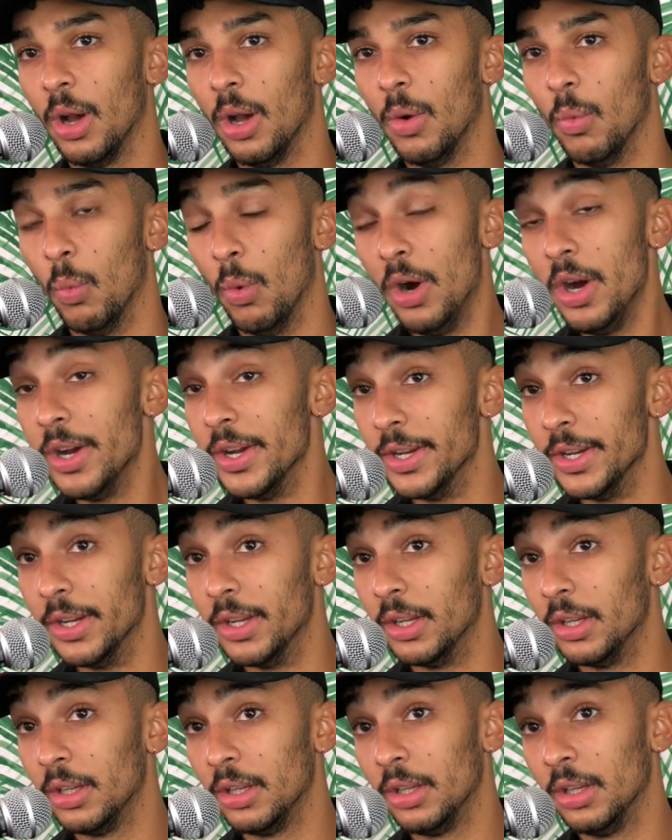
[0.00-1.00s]
One.
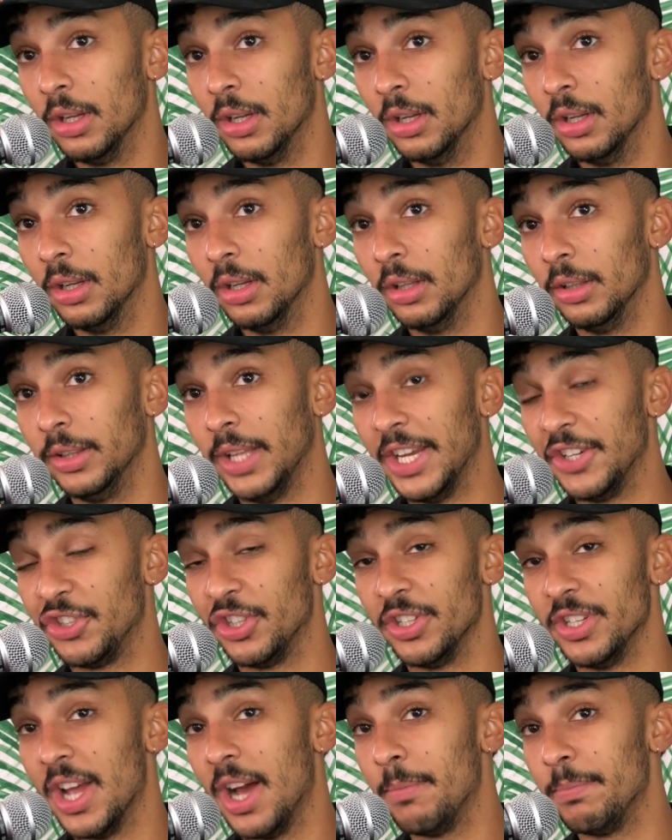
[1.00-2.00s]
That
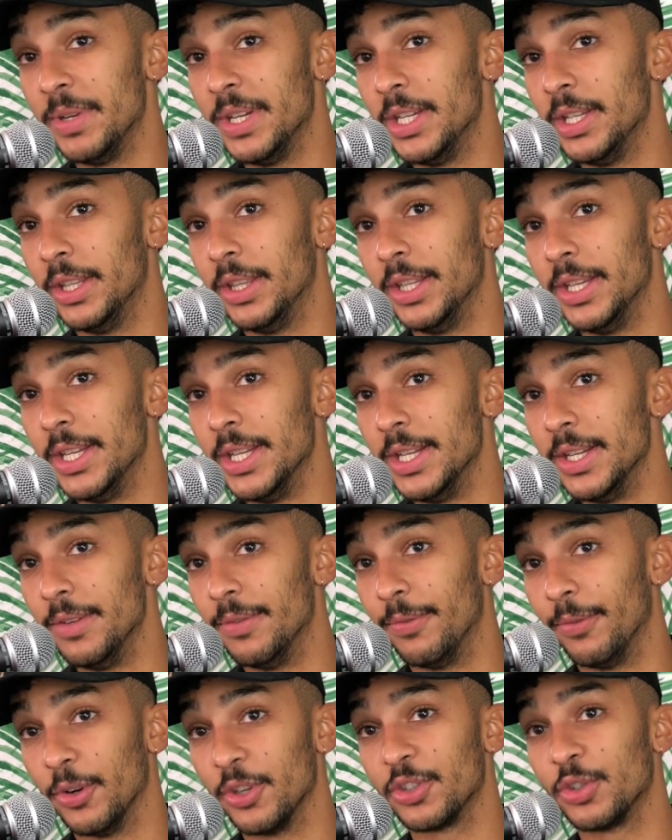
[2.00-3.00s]
should not be the
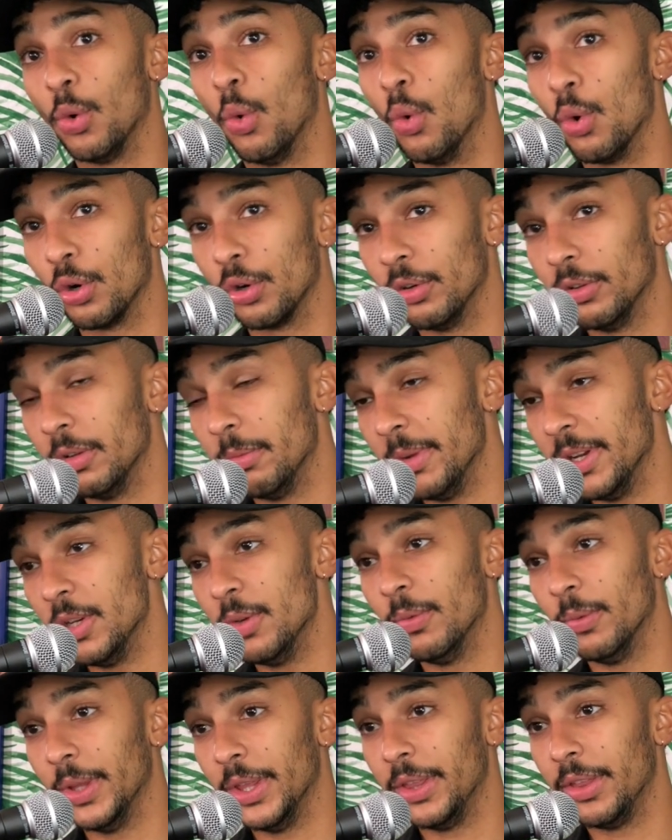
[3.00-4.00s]
first order on the
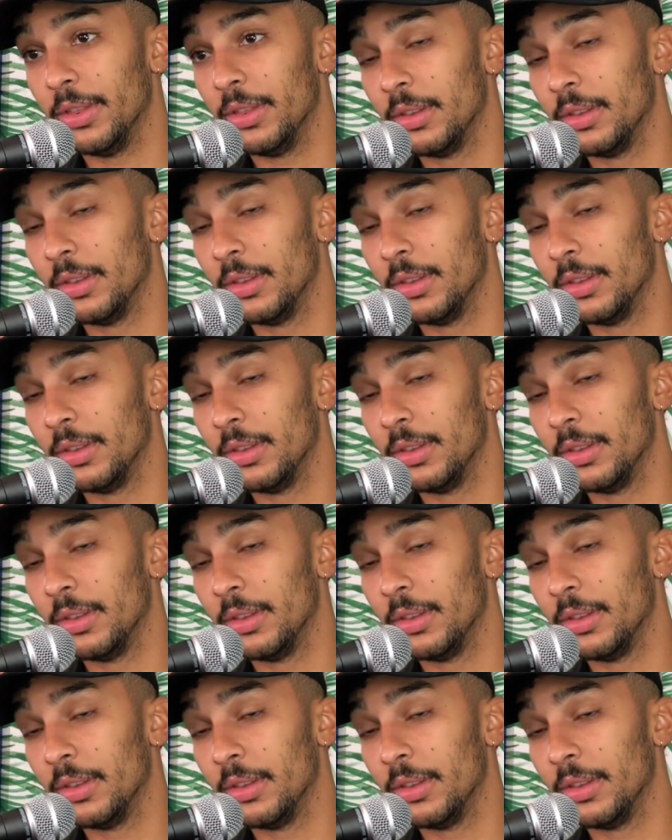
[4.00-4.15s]
menu with.